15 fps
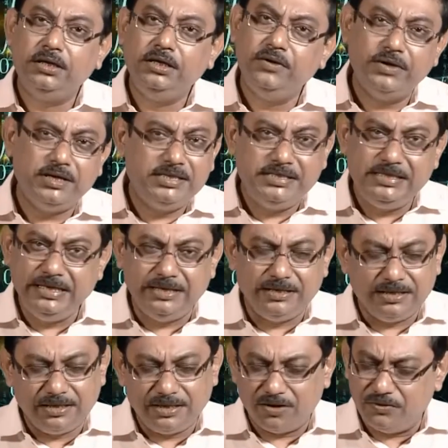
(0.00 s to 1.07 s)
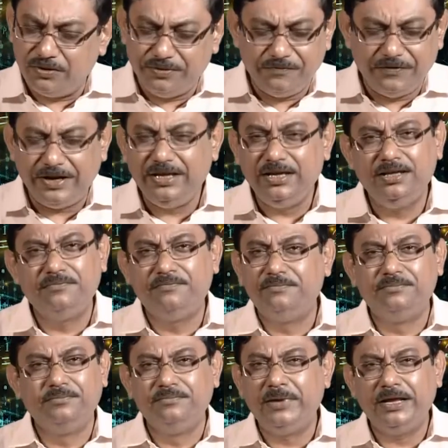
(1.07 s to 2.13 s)
You can see now in
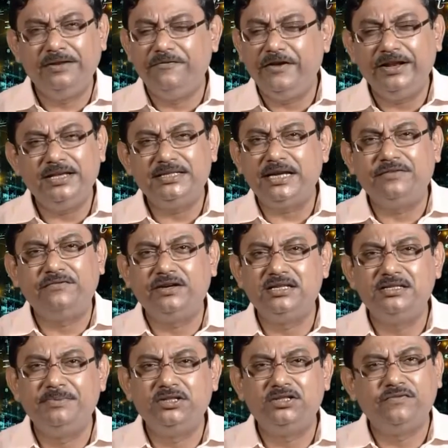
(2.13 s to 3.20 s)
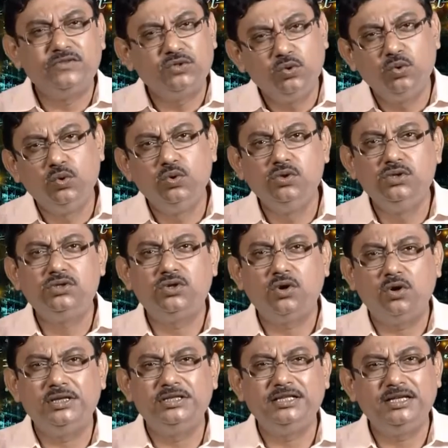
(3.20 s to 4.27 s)
various advertisements of schools,
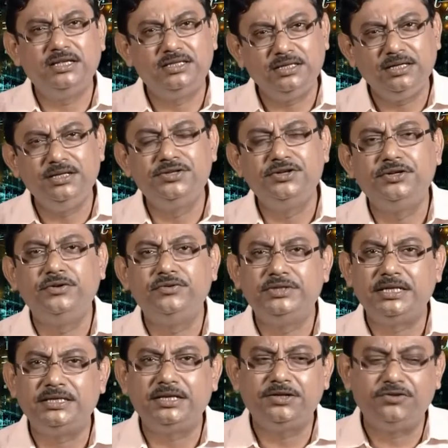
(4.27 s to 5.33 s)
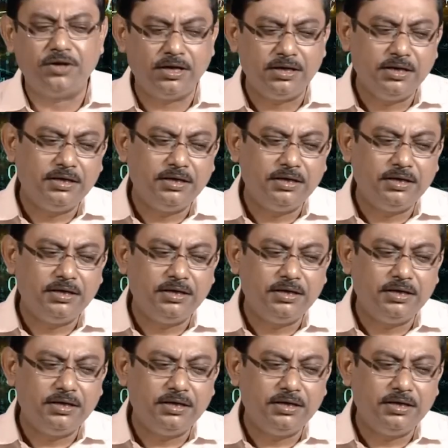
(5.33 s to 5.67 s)
colleges, institutes, etc.,